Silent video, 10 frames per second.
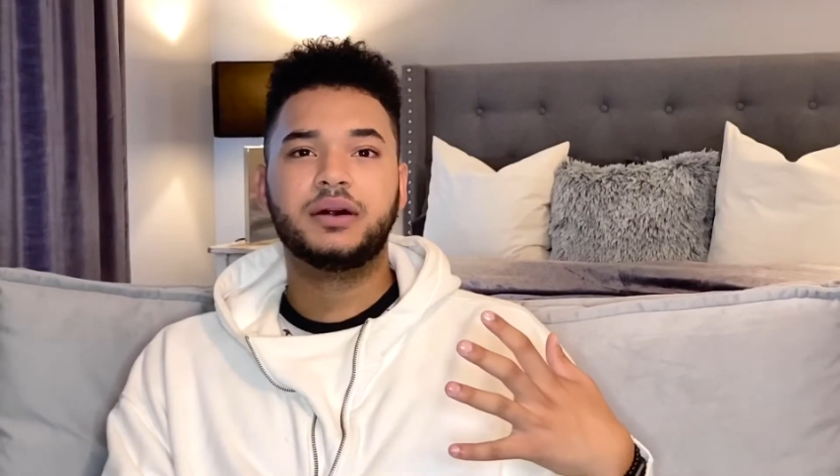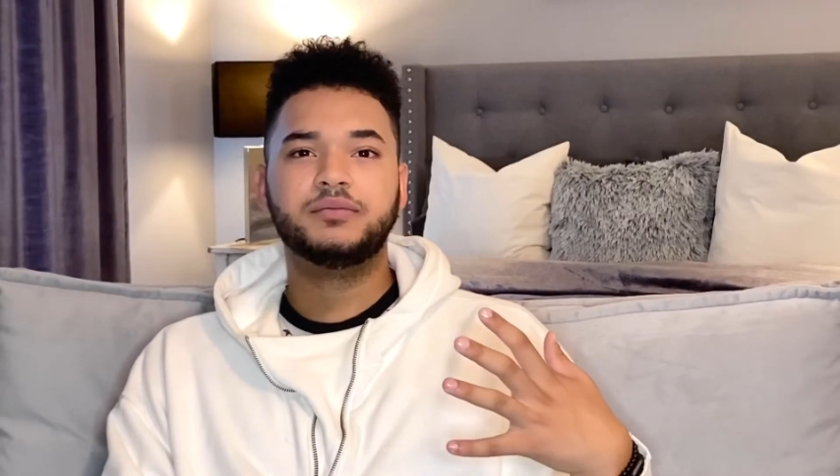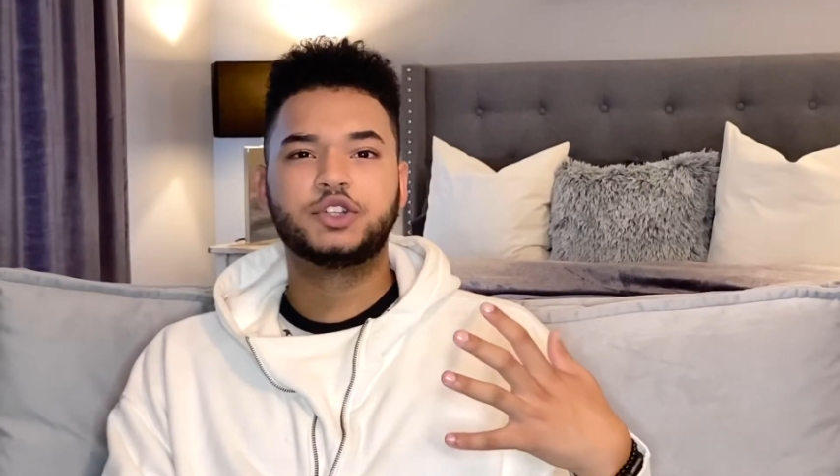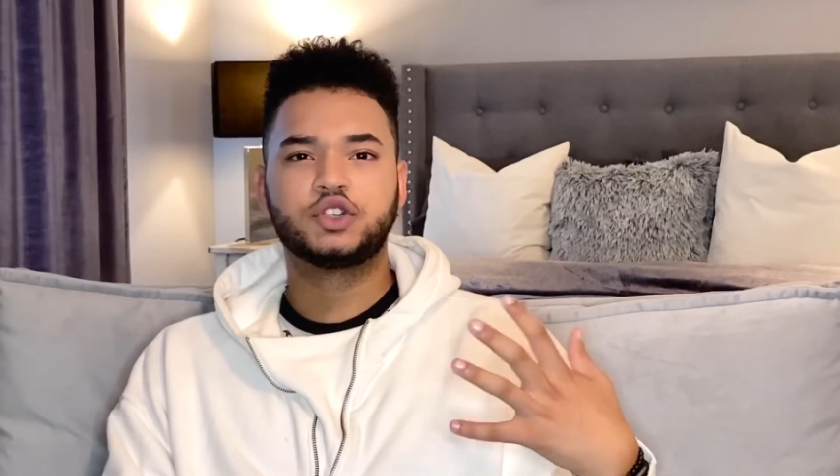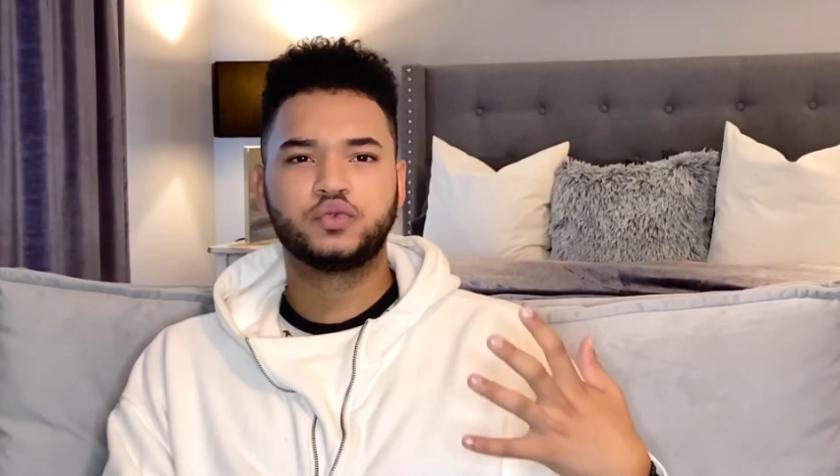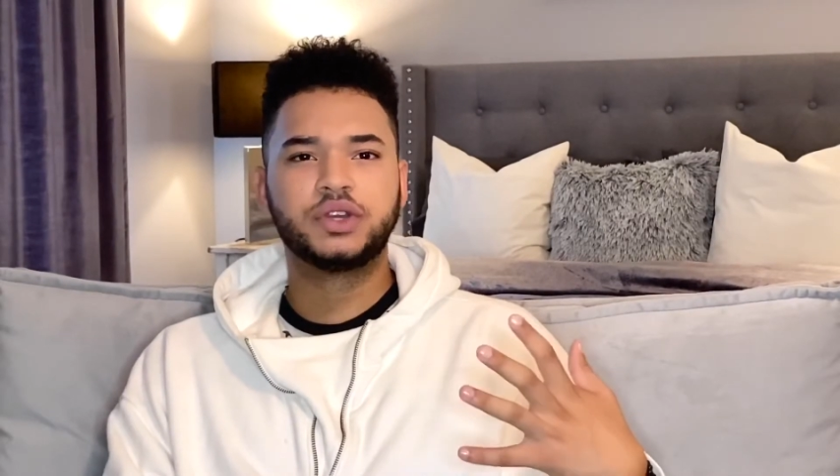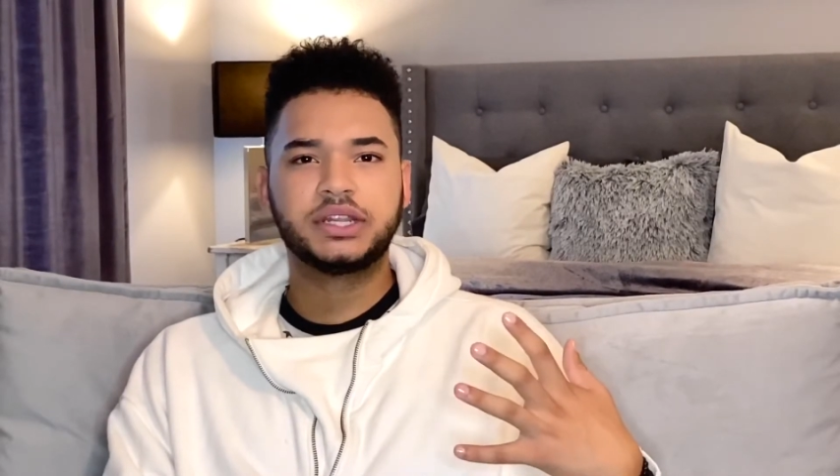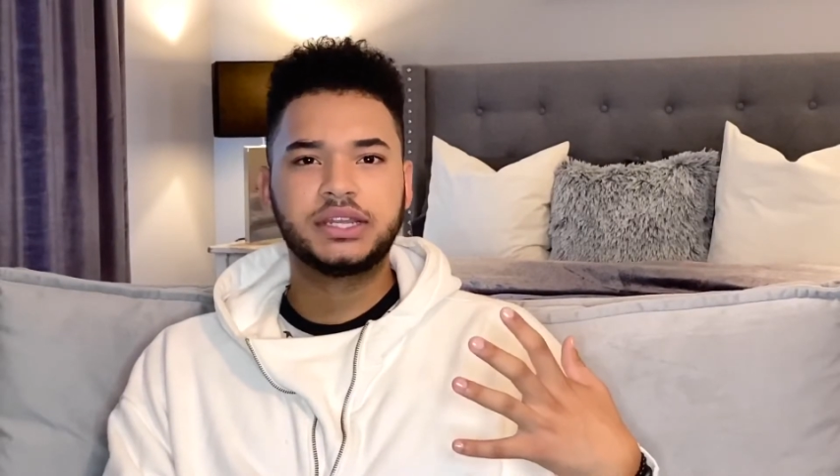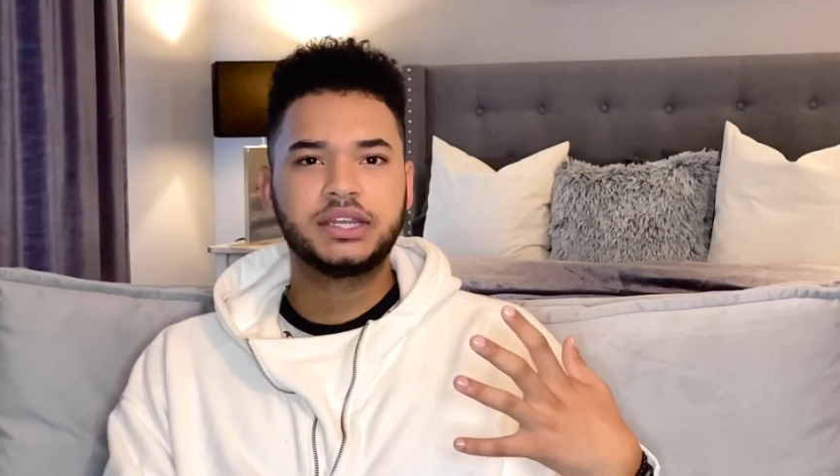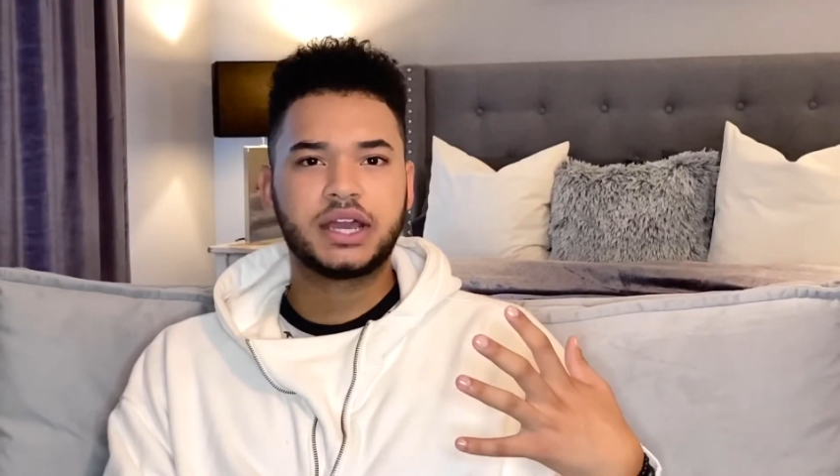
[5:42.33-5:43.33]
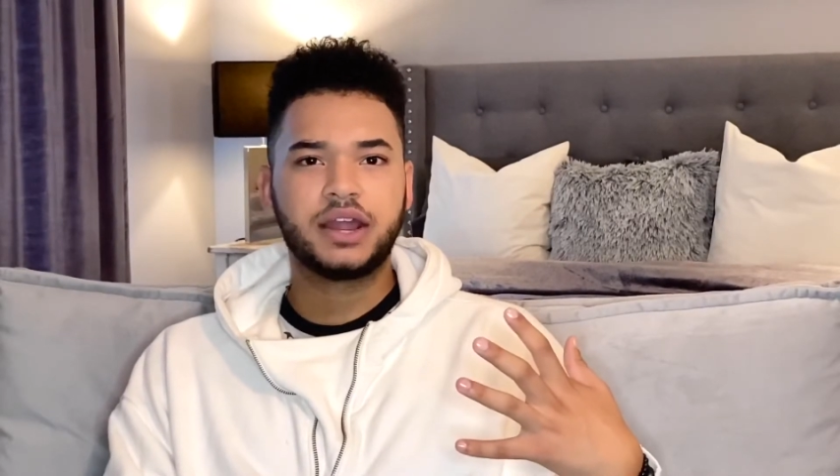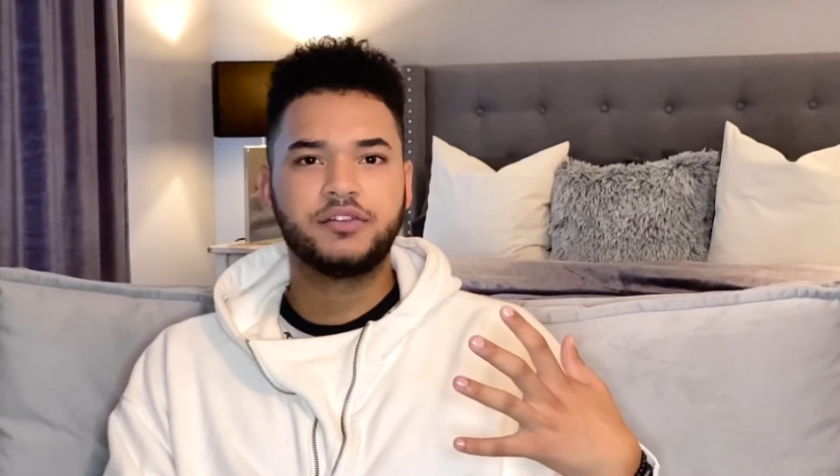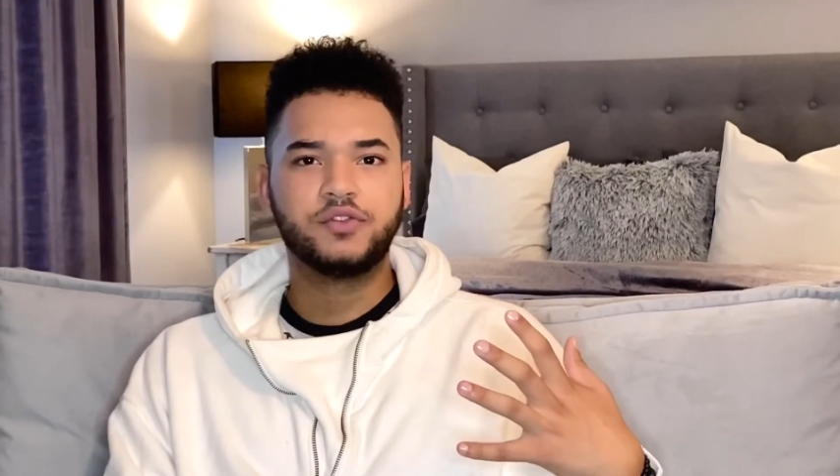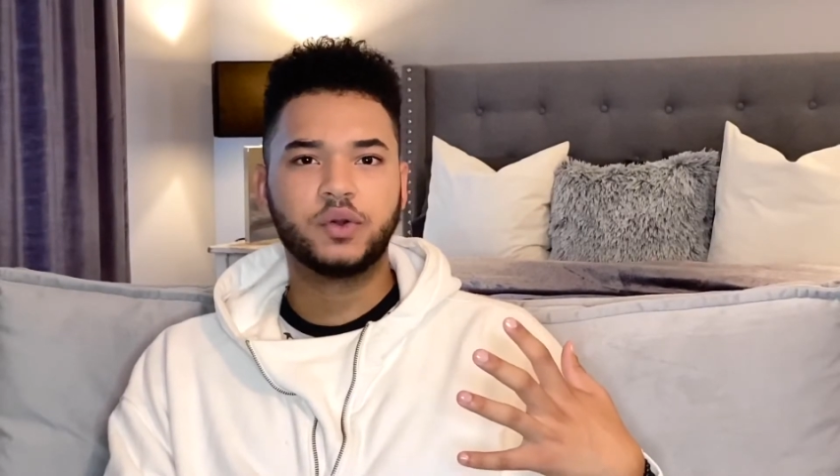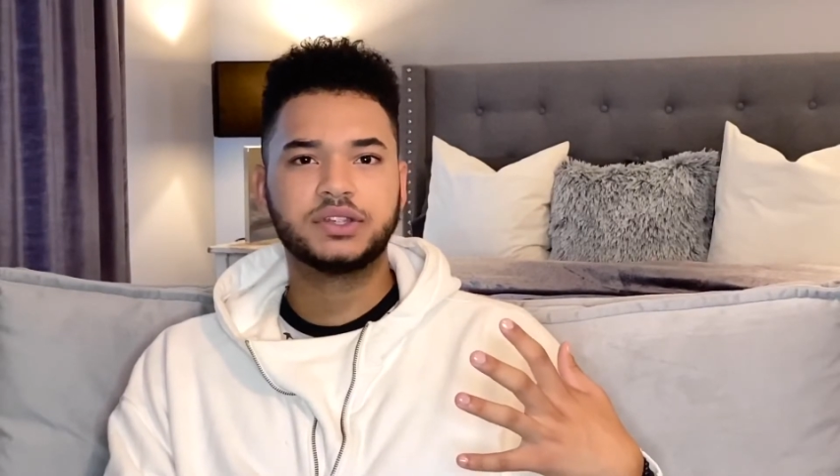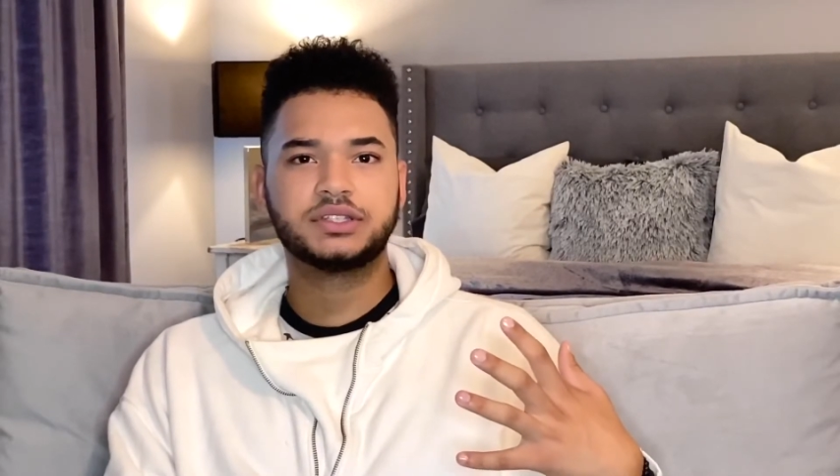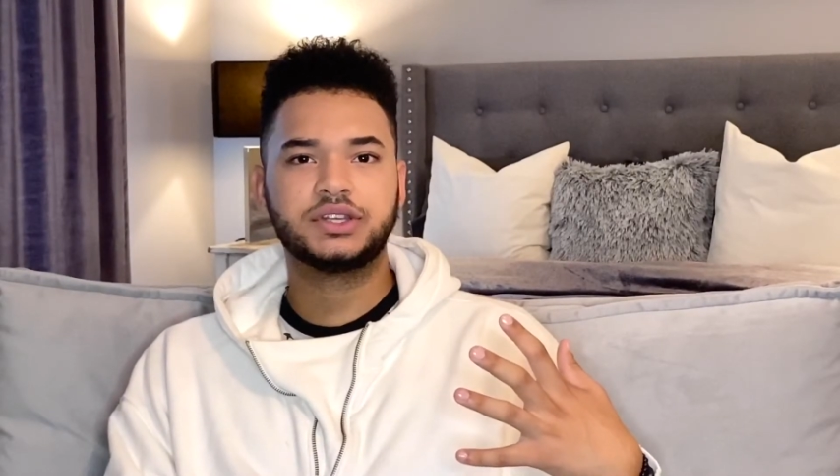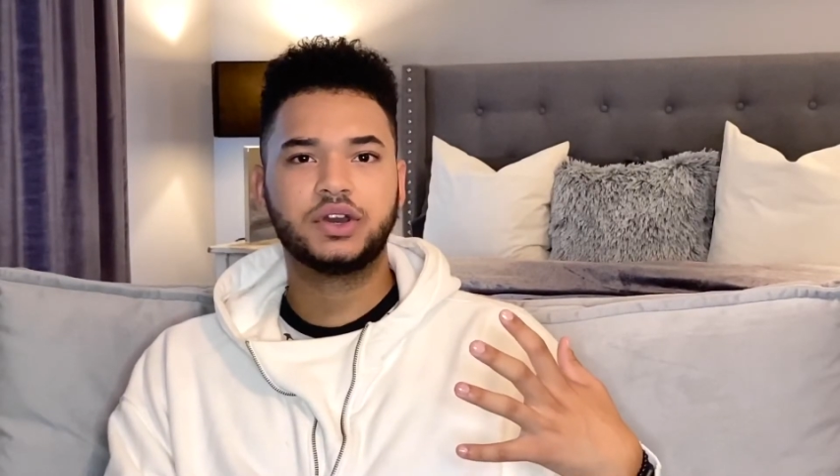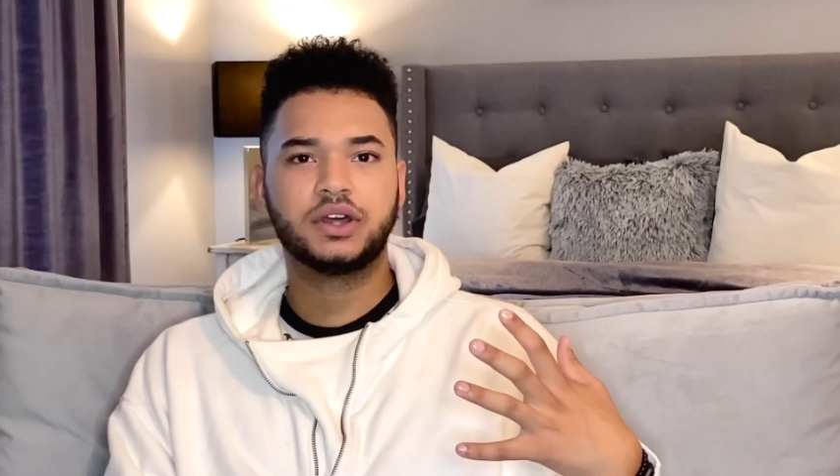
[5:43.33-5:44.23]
just really kind of focusing